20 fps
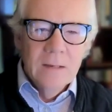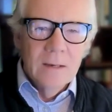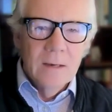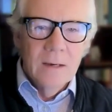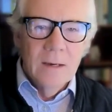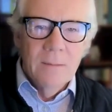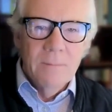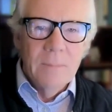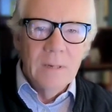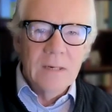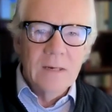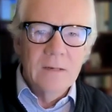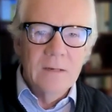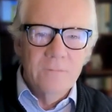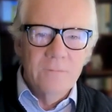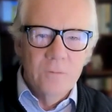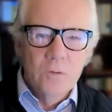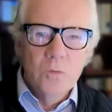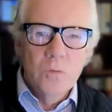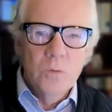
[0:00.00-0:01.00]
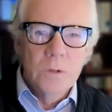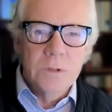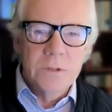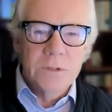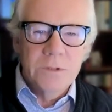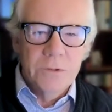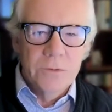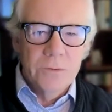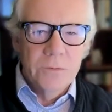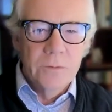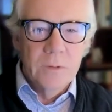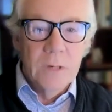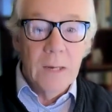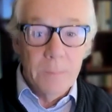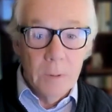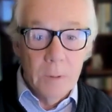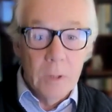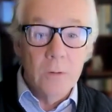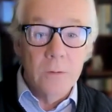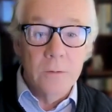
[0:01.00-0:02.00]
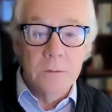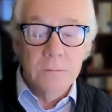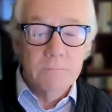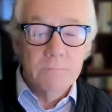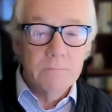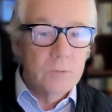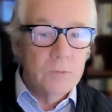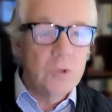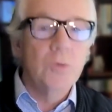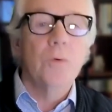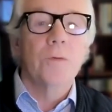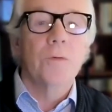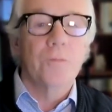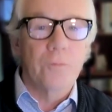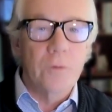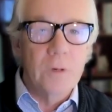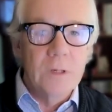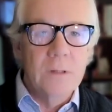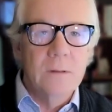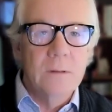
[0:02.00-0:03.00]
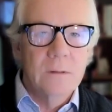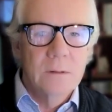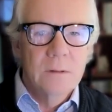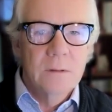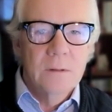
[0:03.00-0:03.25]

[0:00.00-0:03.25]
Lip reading: but if you were to upload 2 or 3